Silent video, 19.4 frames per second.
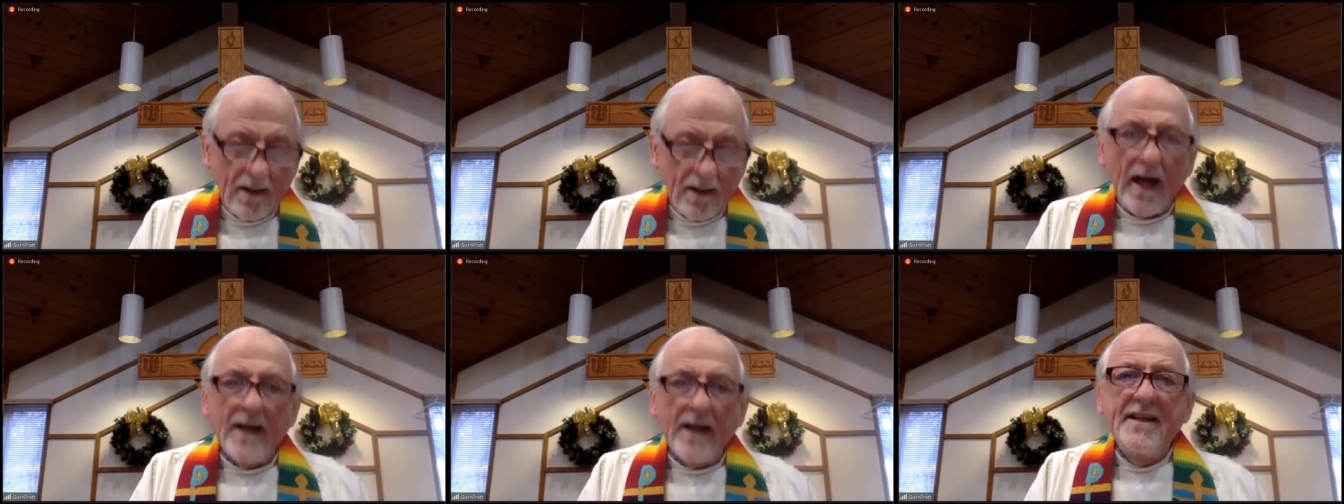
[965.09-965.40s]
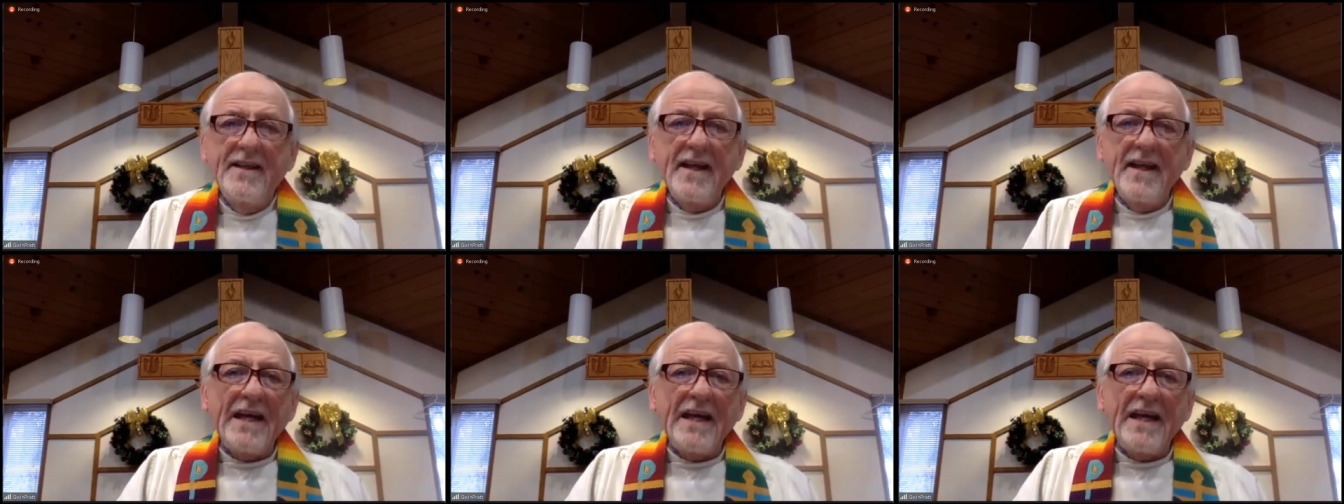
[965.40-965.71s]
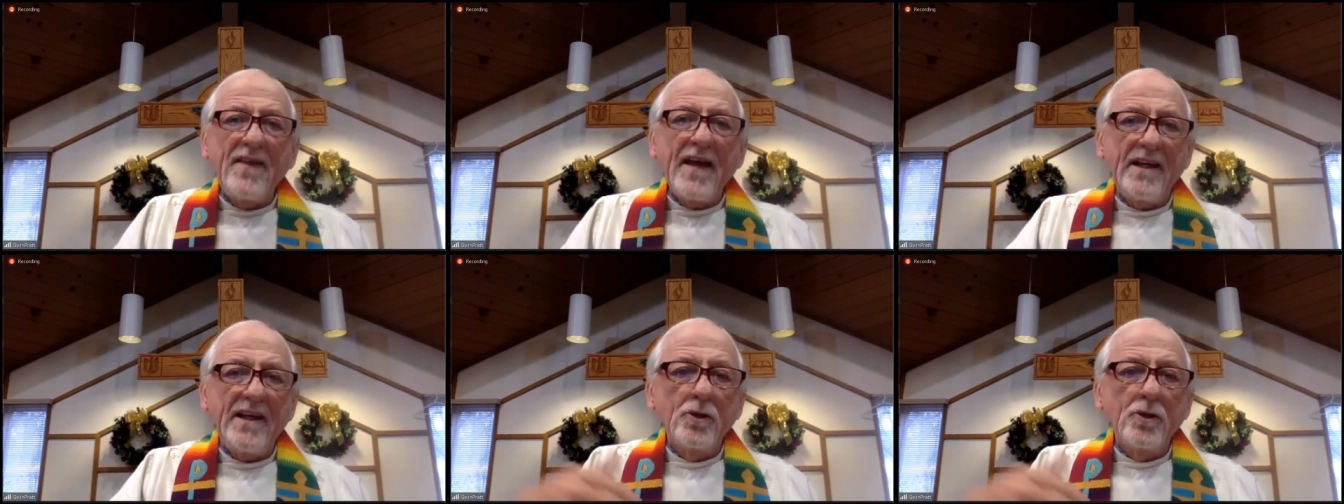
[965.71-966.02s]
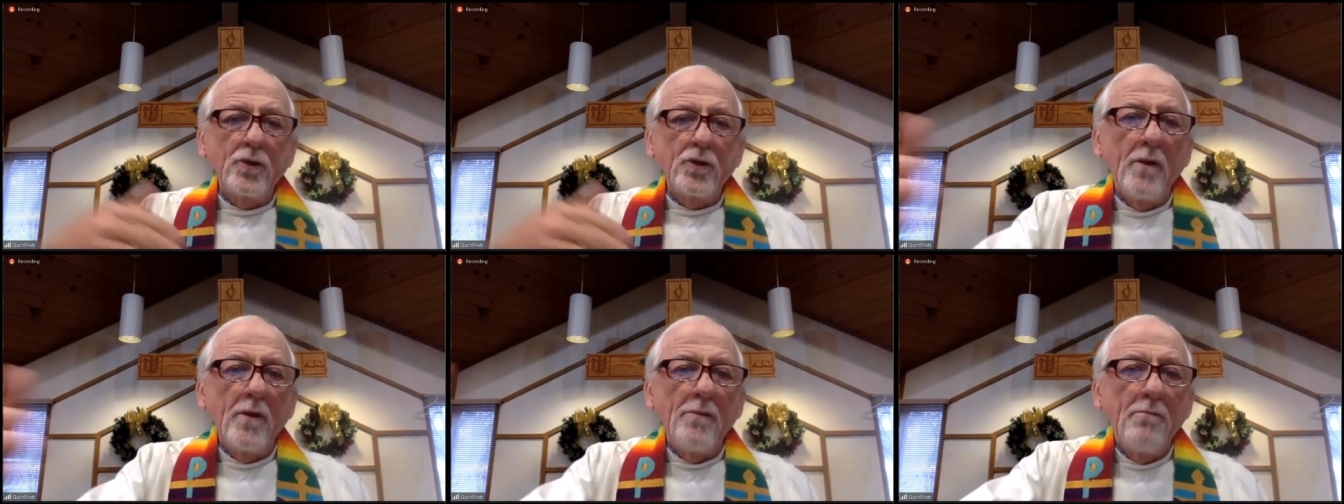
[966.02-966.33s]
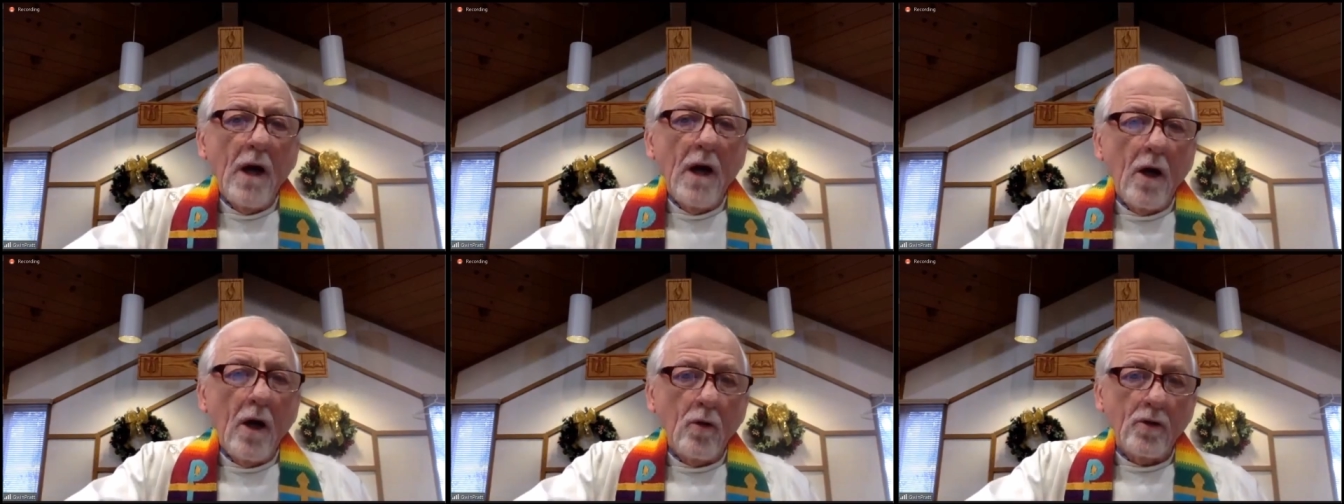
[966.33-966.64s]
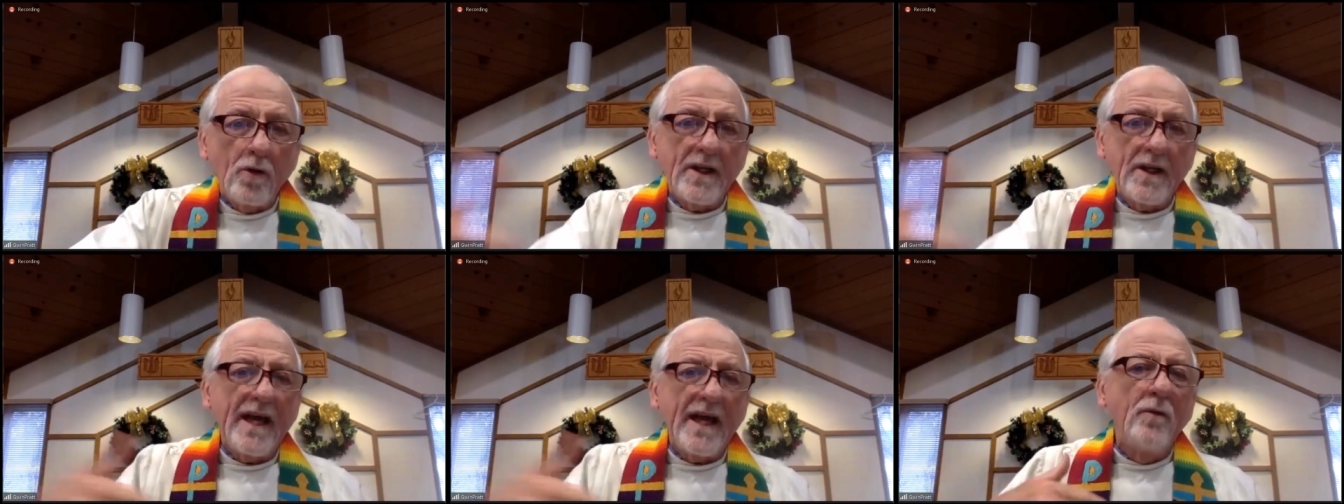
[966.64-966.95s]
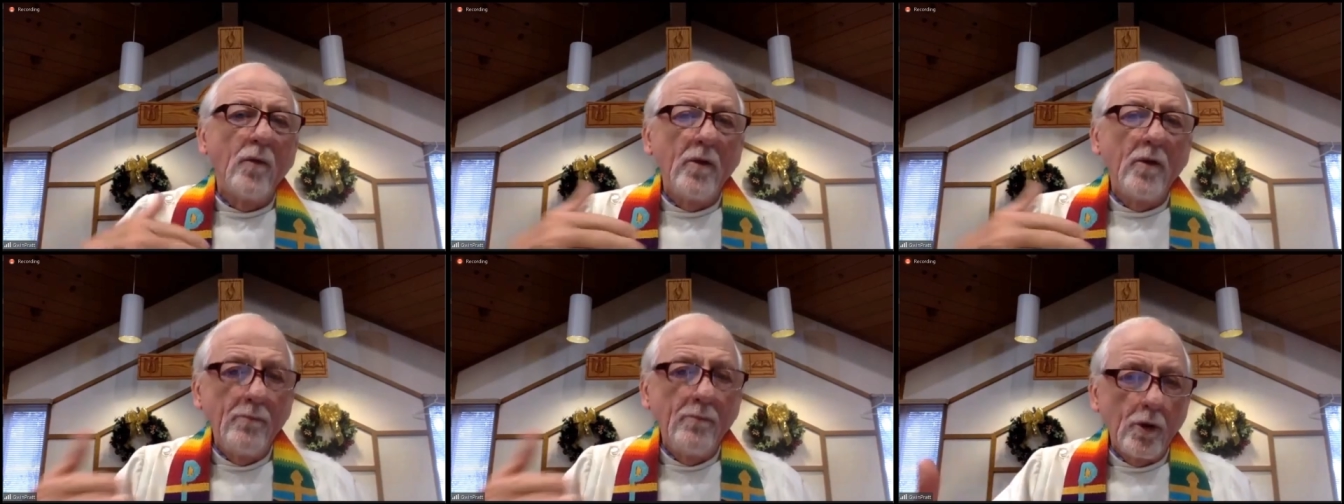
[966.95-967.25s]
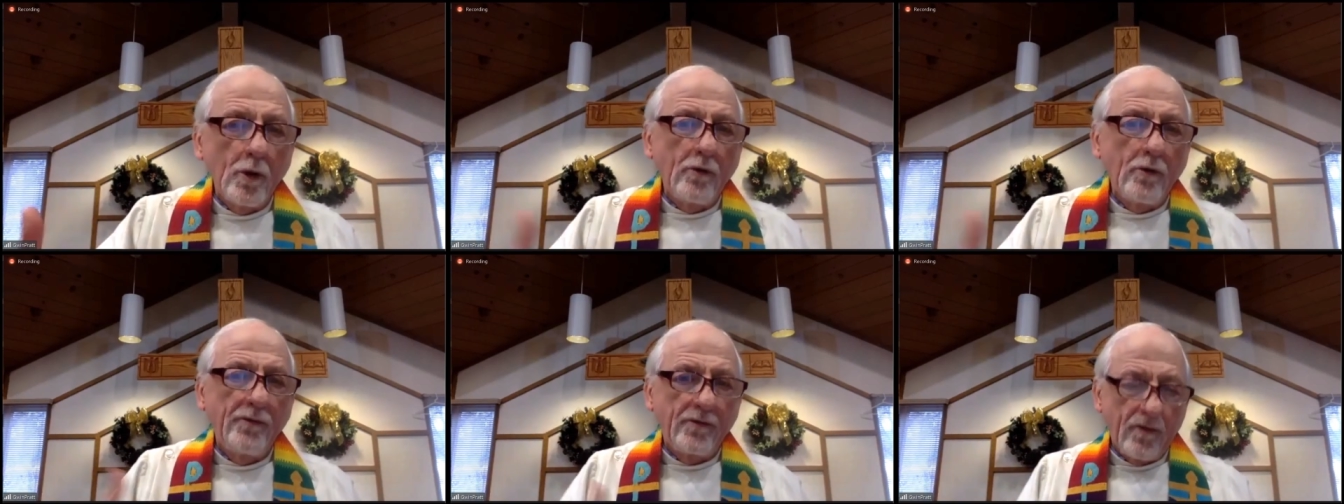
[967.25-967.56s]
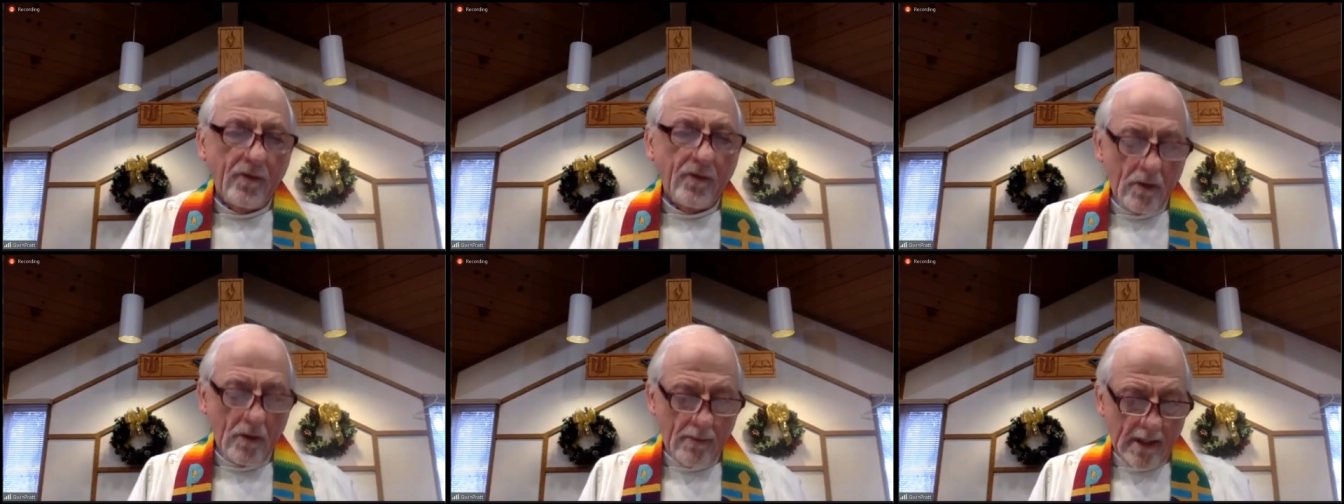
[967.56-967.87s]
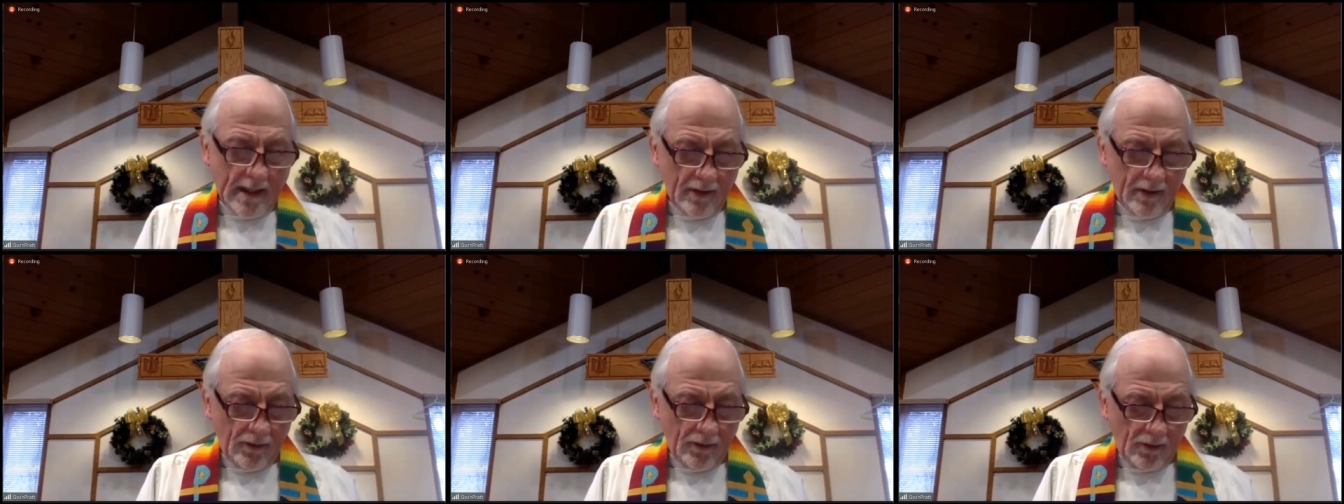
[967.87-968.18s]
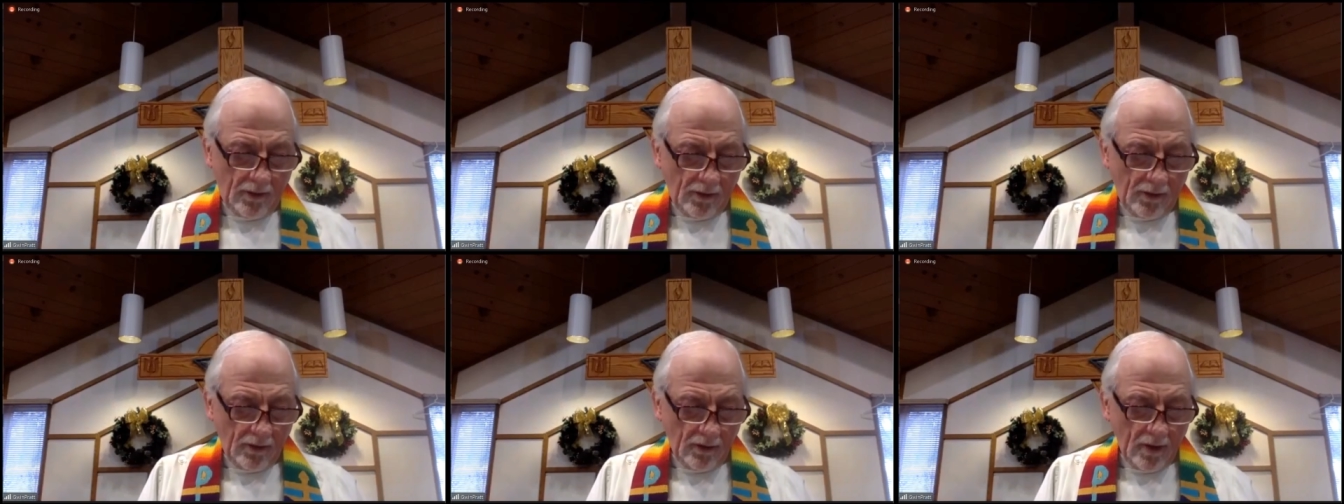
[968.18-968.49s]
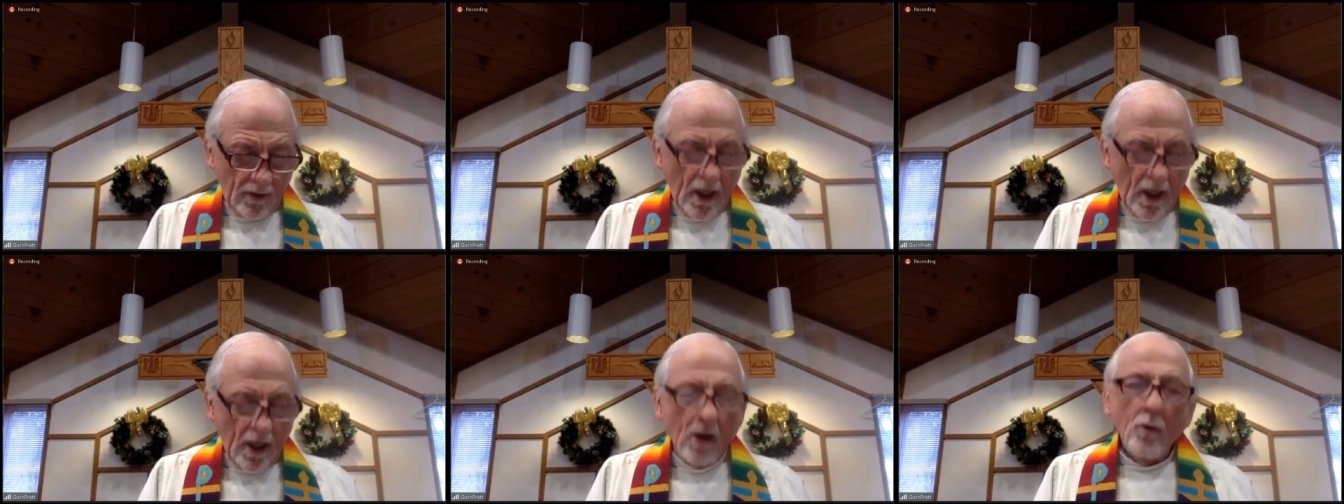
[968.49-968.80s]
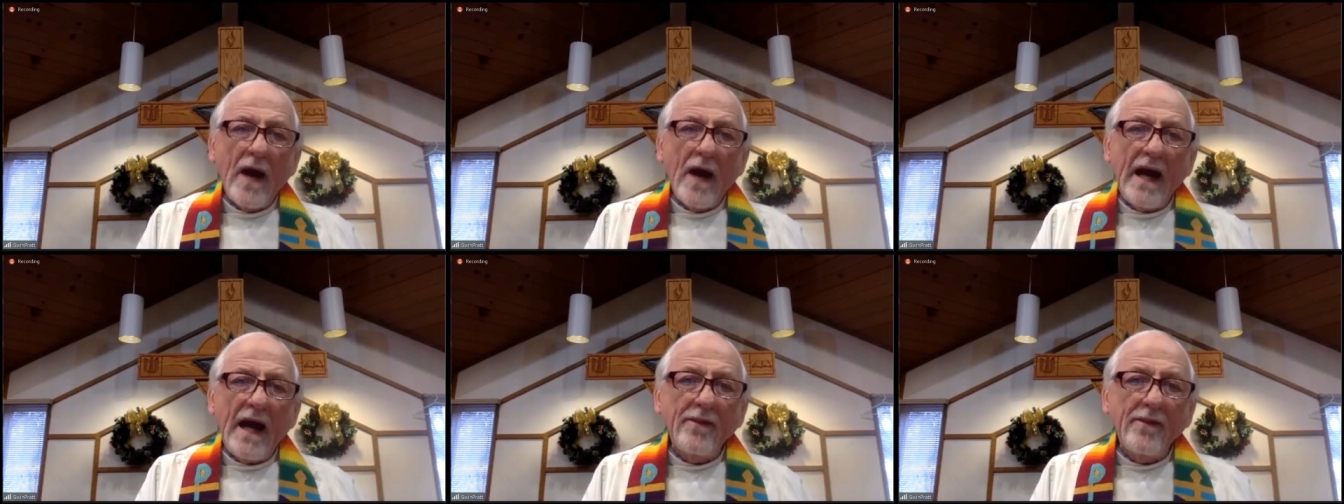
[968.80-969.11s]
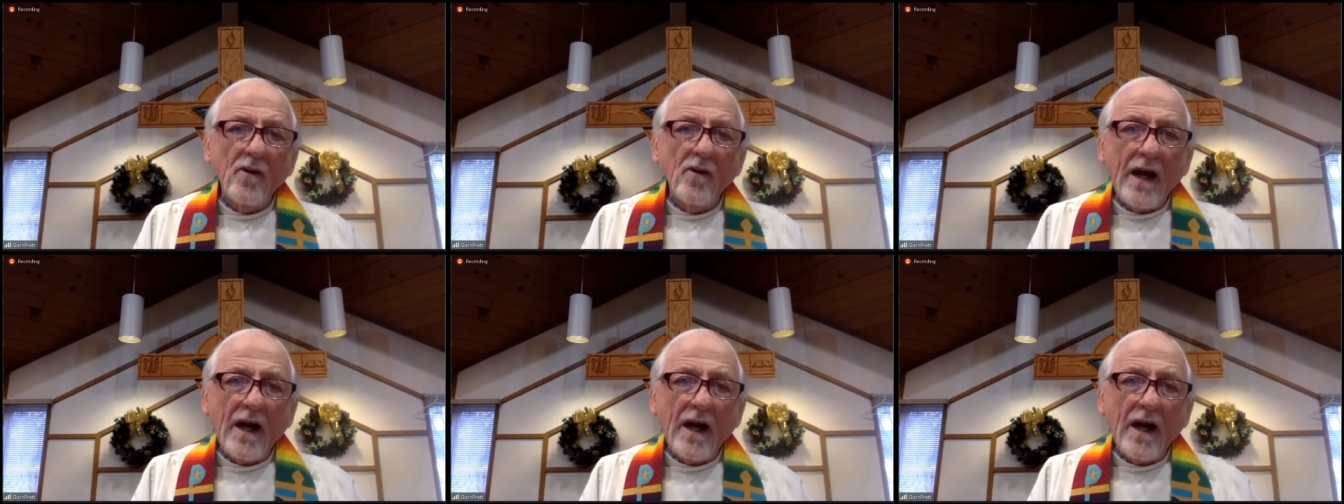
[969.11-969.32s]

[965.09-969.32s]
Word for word: a day that is remote and removed from us. Rather,